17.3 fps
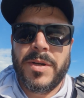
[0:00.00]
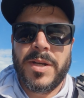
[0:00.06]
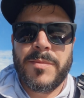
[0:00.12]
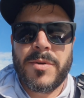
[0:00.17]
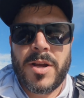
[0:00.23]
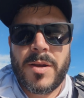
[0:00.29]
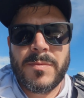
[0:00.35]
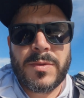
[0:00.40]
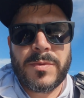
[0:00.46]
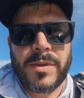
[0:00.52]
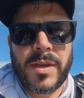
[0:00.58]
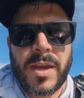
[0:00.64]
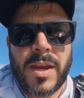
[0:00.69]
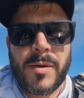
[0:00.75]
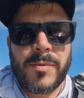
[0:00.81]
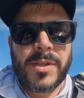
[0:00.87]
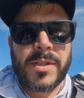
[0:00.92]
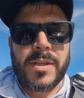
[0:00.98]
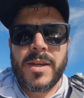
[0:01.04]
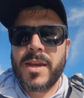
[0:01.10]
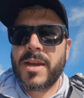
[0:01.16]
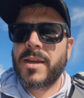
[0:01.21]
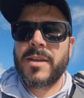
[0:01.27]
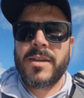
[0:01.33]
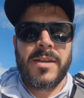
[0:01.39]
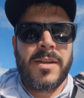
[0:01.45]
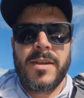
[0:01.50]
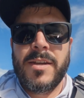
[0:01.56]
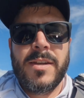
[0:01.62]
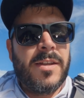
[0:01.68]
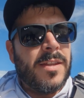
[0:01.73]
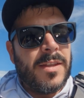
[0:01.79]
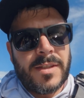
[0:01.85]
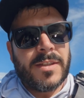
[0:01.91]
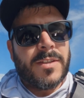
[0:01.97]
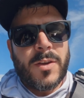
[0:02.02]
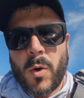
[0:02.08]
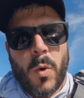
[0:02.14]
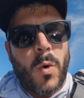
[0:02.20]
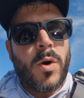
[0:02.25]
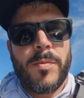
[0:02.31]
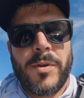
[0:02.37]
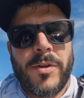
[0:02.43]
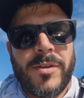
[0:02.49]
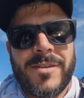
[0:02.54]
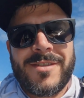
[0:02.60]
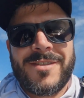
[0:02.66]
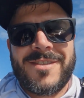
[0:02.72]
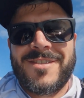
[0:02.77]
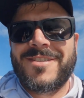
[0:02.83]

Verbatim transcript: many problems with the cameras today. This is horrible.